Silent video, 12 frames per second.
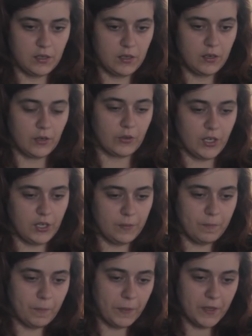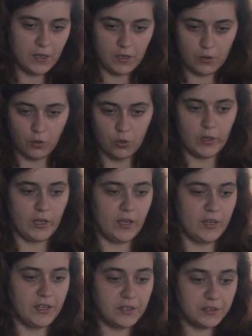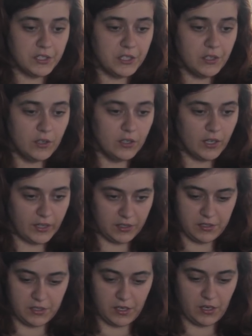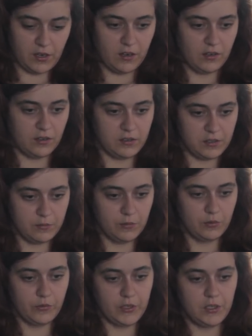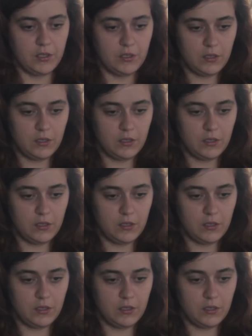OK, cool. And in here, I can say const movie